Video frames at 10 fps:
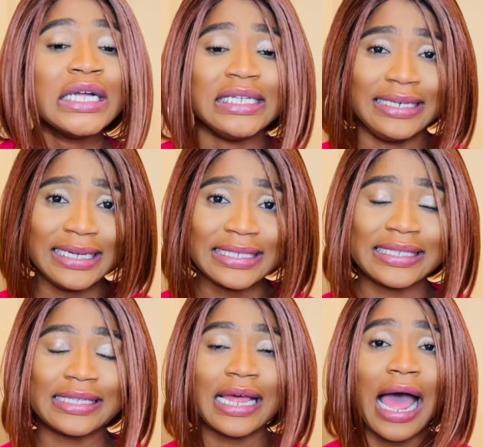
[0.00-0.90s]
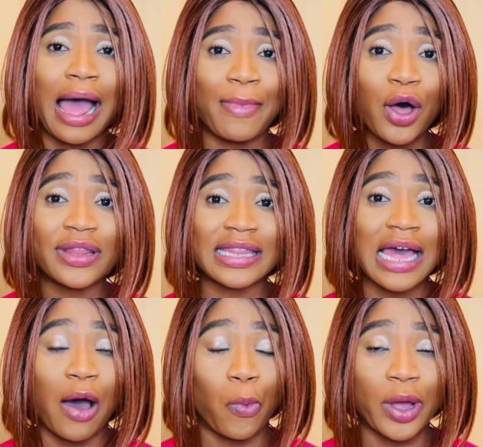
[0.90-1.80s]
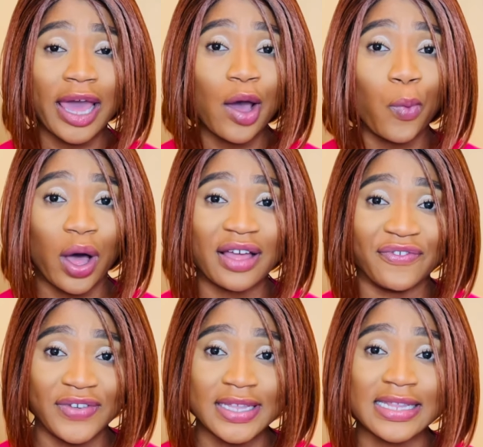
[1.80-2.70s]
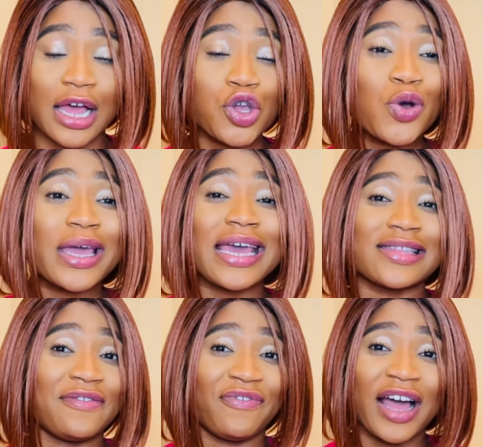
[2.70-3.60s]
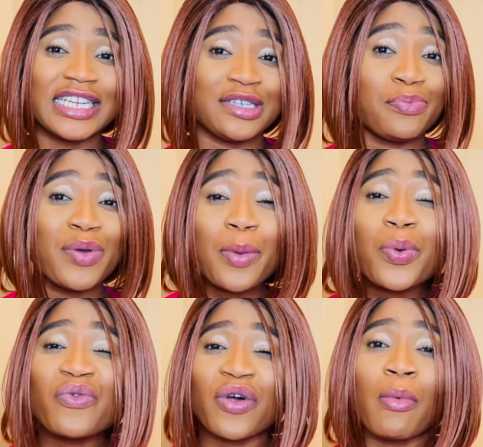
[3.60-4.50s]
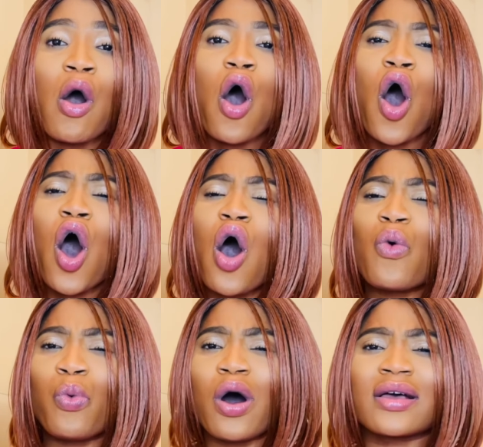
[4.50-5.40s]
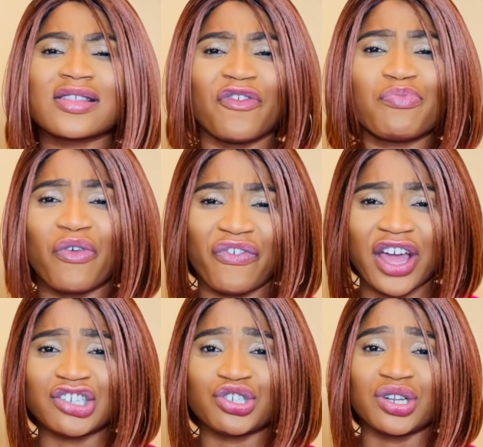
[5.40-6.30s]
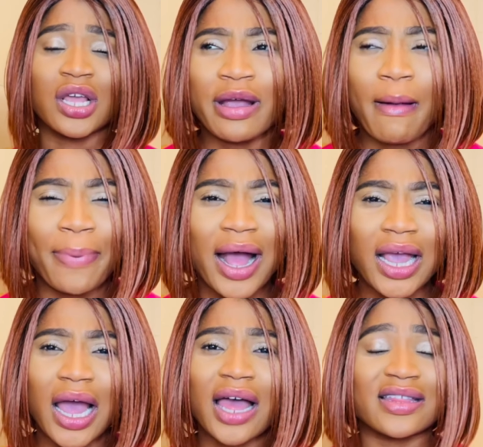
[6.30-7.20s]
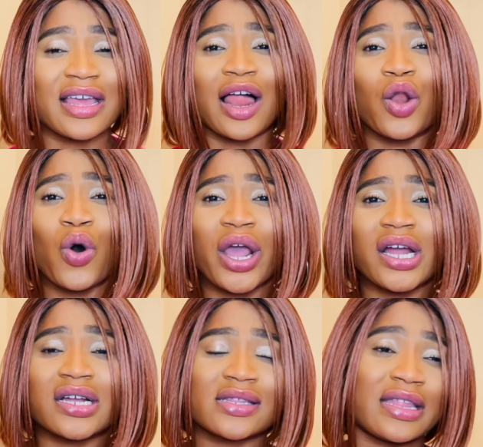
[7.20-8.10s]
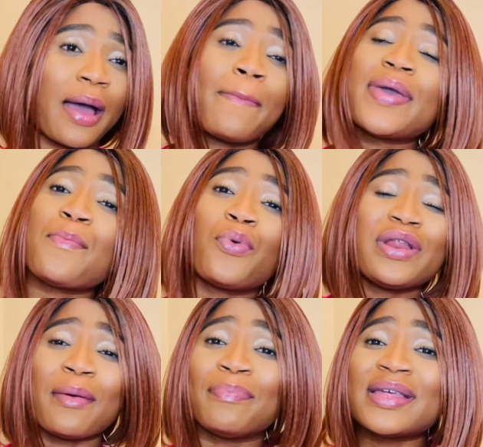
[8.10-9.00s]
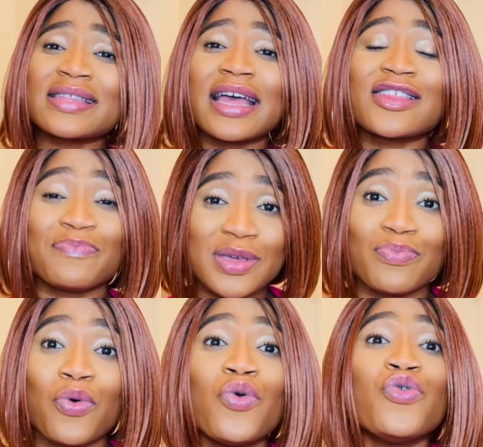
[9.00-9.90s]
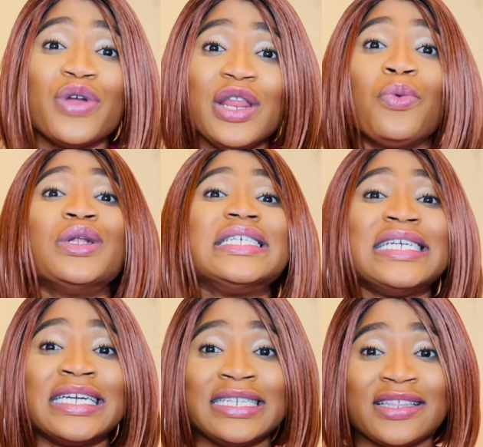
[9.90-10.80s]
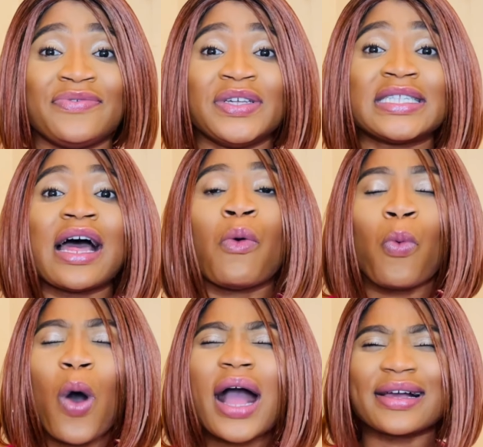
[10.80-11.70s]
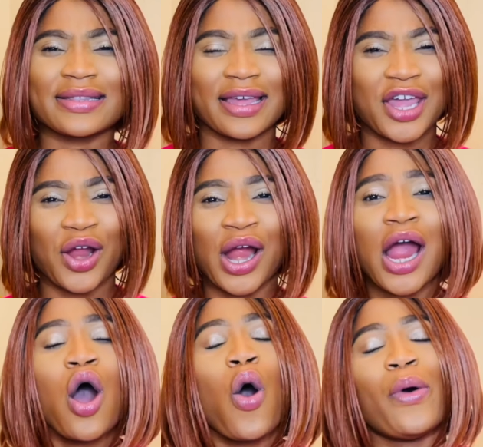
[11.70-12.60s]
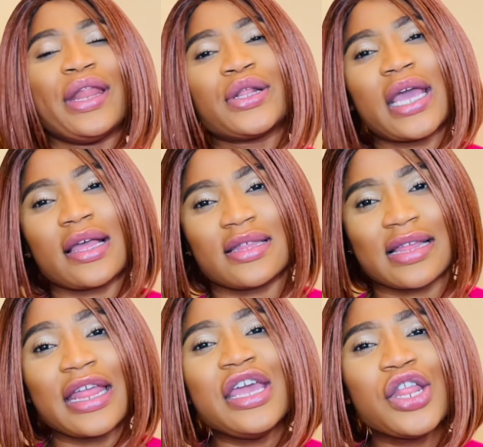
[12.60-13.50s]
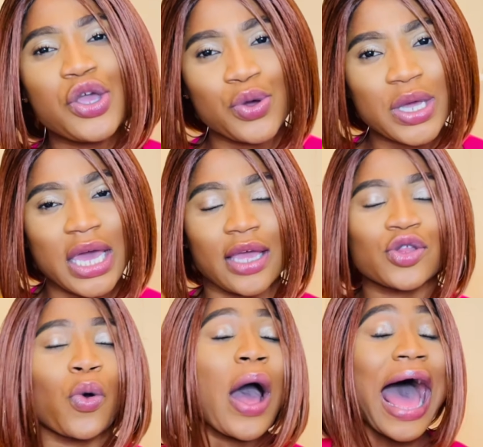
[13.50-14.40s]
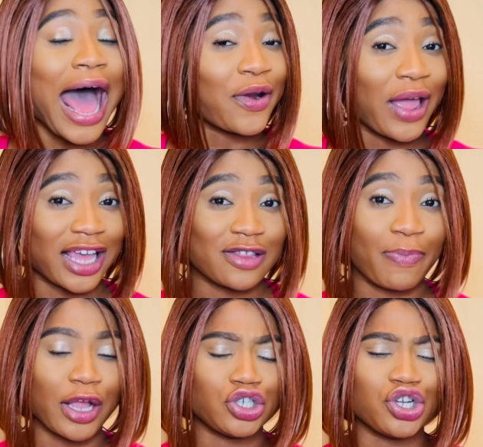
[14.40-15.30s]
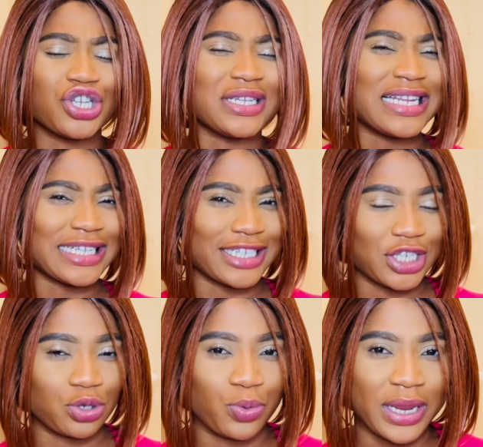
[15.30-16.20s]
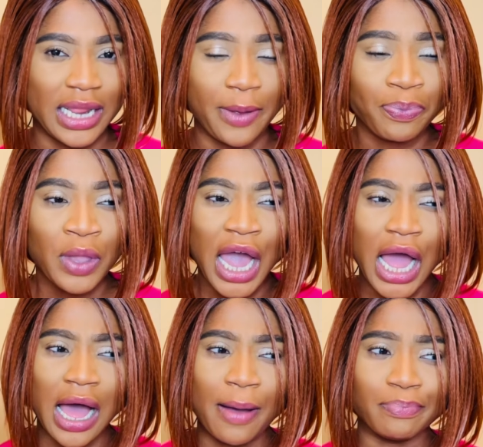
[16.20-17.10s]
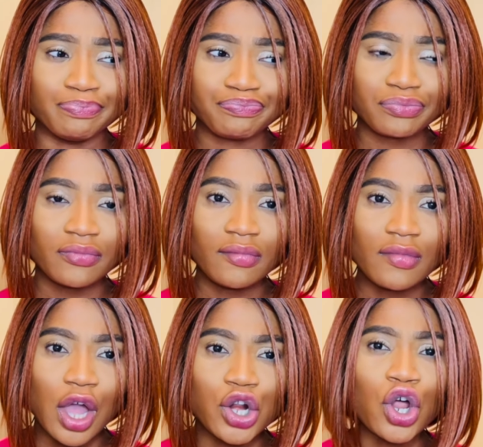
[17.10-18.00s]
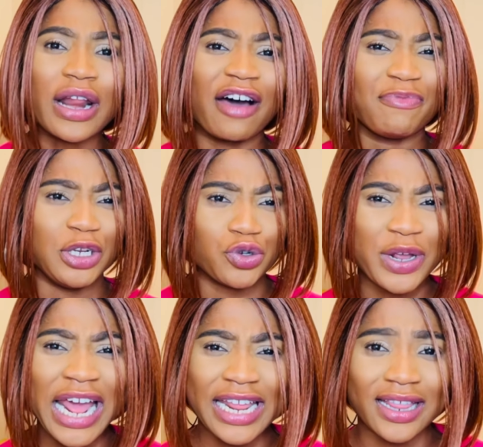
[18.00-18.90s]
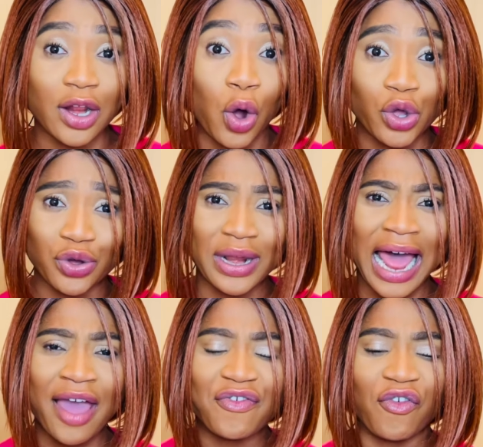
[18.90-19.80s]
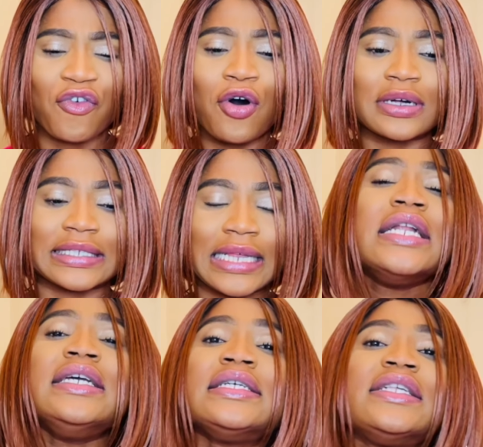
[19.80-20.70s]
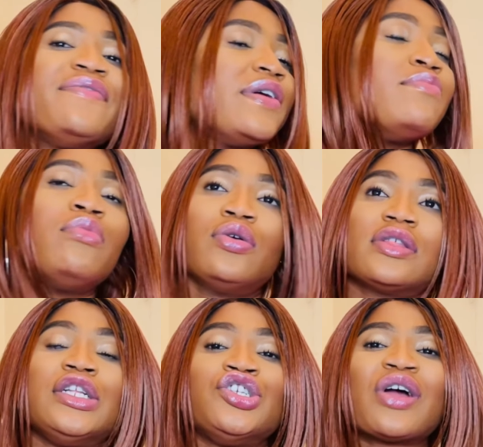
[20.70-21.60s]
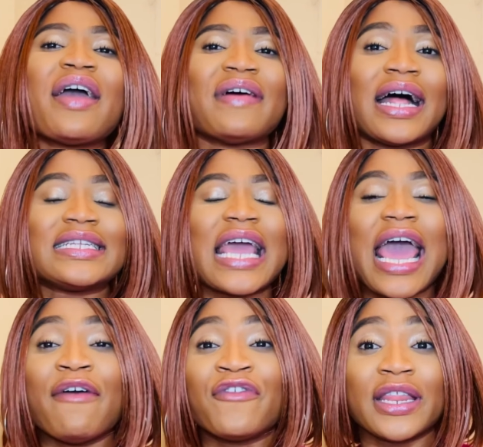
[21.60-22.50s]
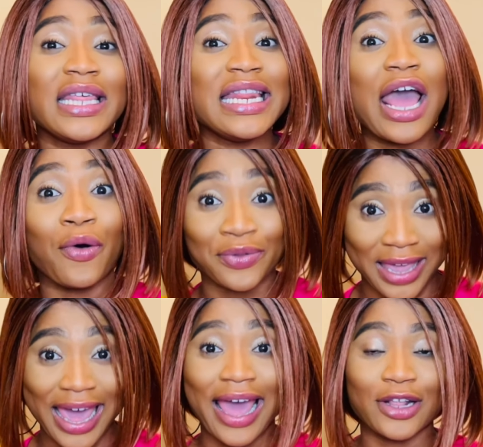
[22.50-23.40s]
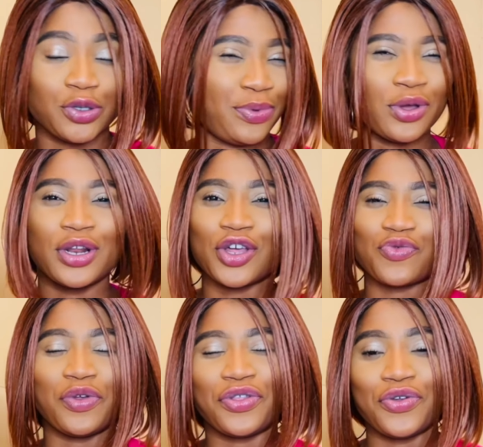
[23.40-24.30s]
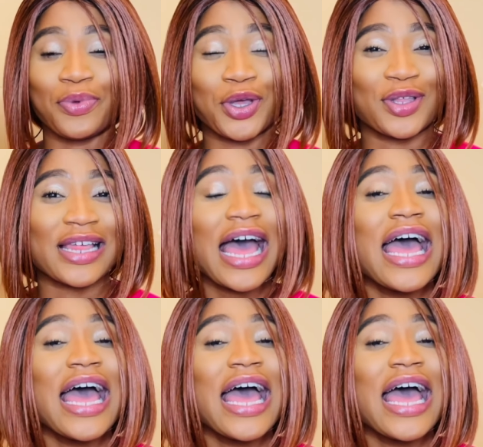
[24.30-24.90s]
this health and care worker visa, UK is inviting people from all walks of profession. There are bankers, there are lawyers, there are people, there are business people who really want to get this visa and work as a carer or an healthcare assistant in the UK. So I don't expect you to necessarily not have been doing anything all your life. Of course, this CV must drive at everything healthcare, to be honest with you, because